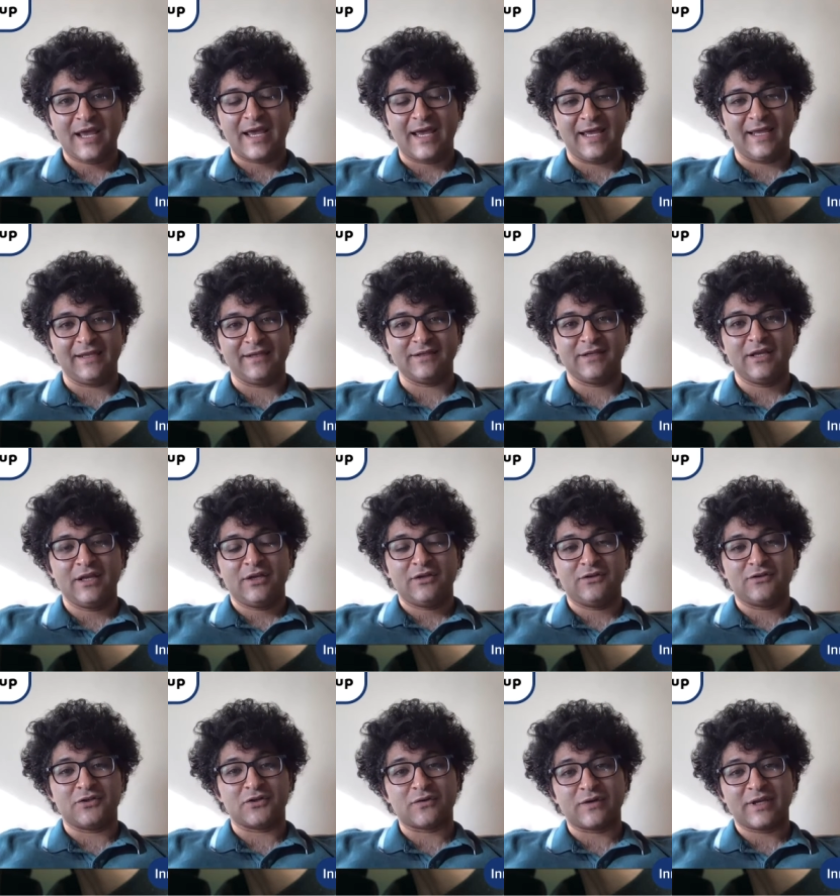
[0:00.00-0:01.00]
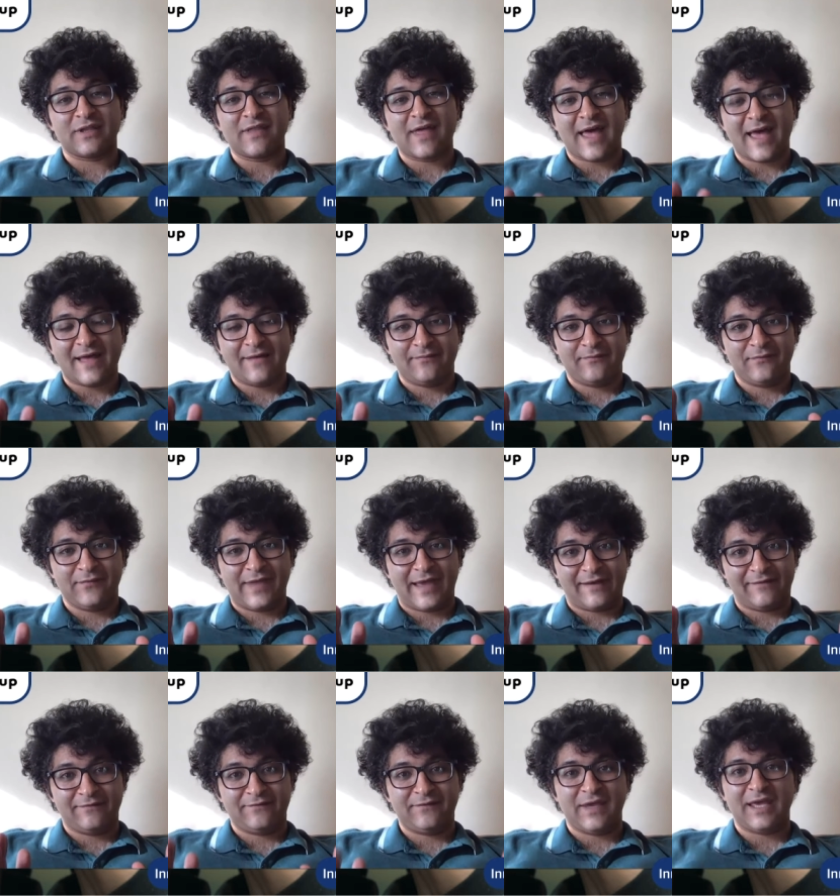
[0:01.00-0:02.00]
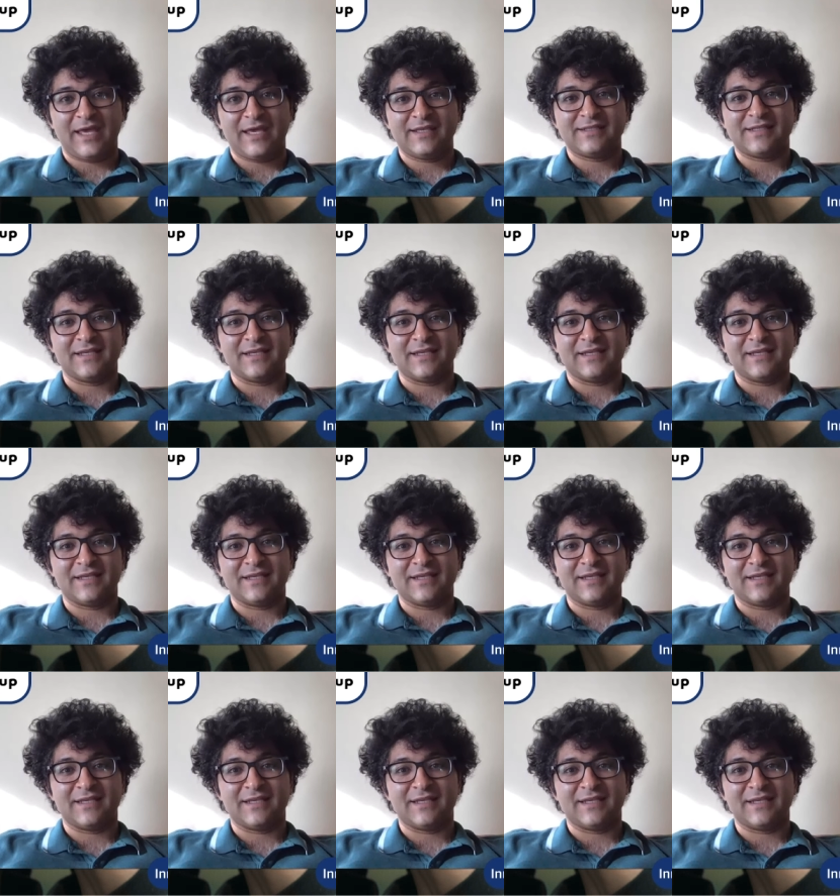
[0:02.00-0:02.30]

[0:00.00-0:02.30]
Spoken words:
And during that phase,